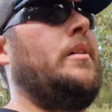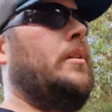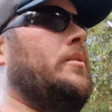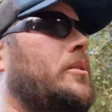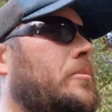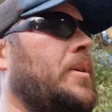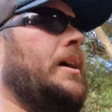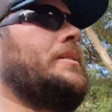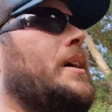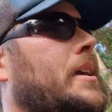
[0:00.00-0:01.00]
that you
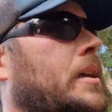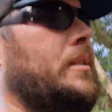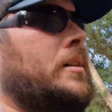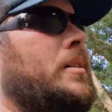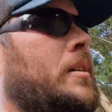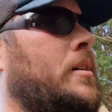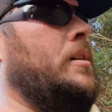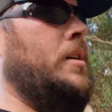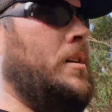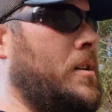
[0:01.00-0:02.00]
partake in.
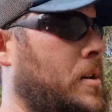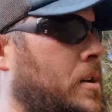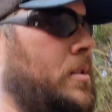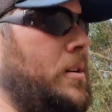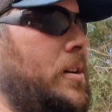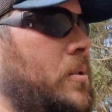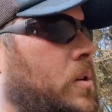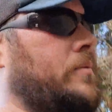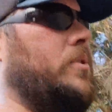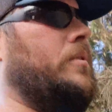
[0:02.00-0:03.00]
I
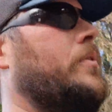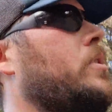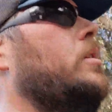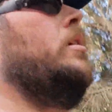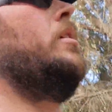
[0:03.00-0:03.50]
know I've got a few.